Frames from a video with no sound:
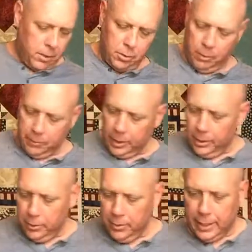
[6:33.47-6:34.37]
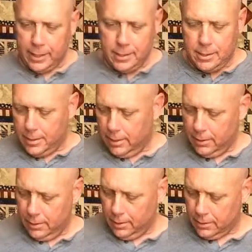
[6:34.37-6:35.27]
So what we're going to do next
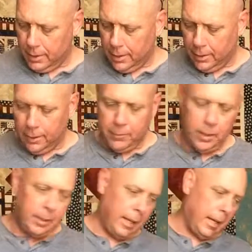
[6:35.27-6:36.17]
is, now that I've done